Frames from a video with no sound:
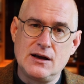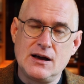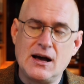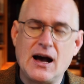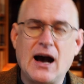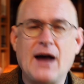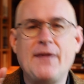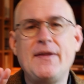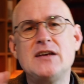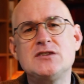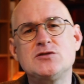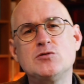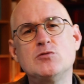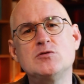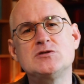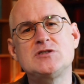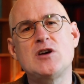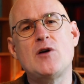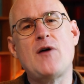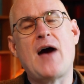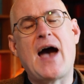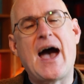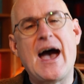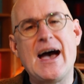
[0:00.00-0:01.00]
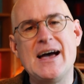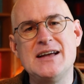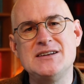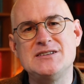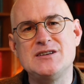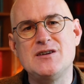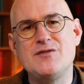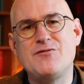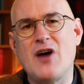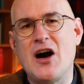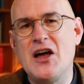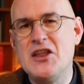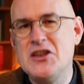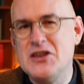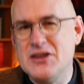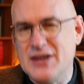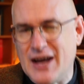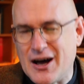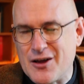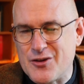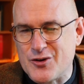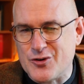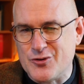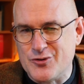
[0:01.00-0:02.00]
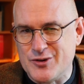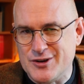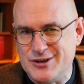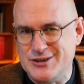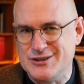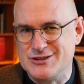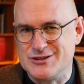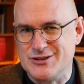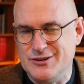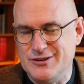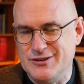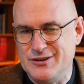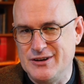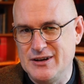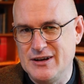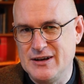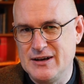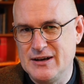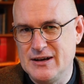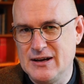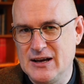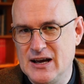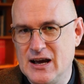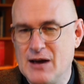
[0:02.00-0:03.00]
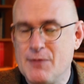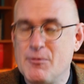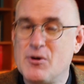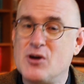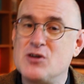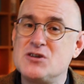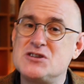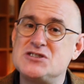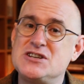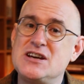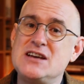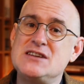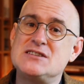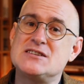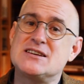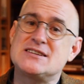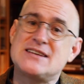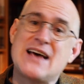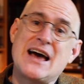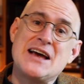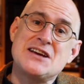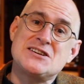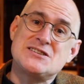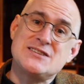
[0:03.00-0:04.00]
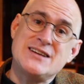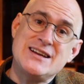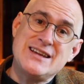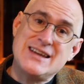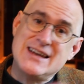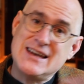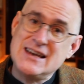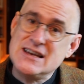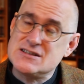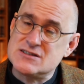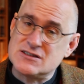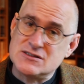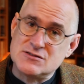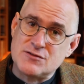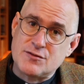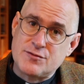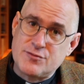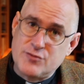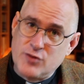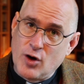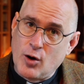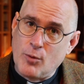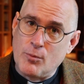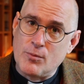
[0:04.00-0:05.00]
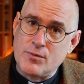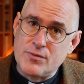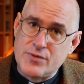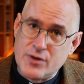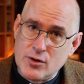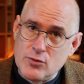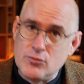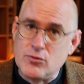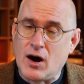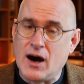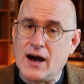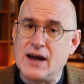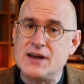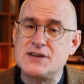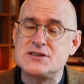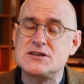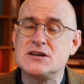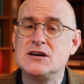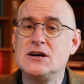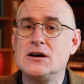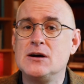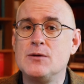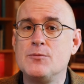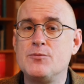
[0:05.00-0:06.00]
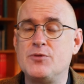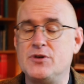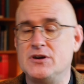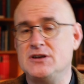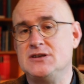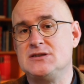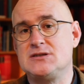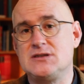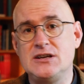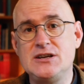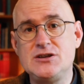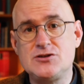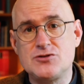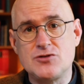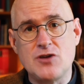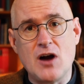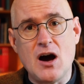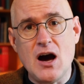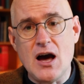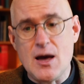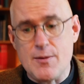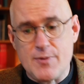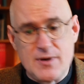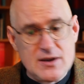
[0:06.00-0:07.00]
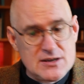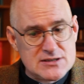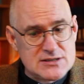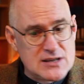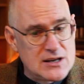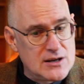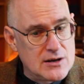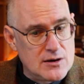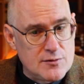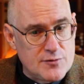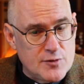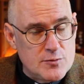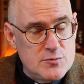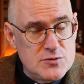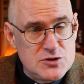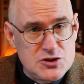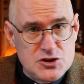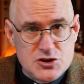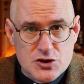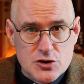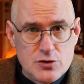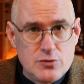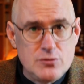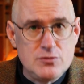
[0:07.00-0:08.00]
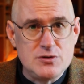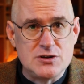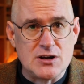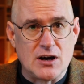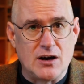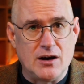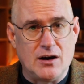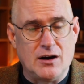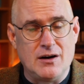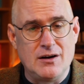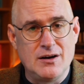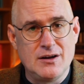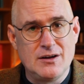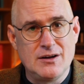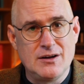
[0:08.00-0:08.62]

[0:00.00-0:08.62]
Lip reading: And that's also handy for another reason, because Jesus actually isn't from the right priestly tribe. He's from Judah.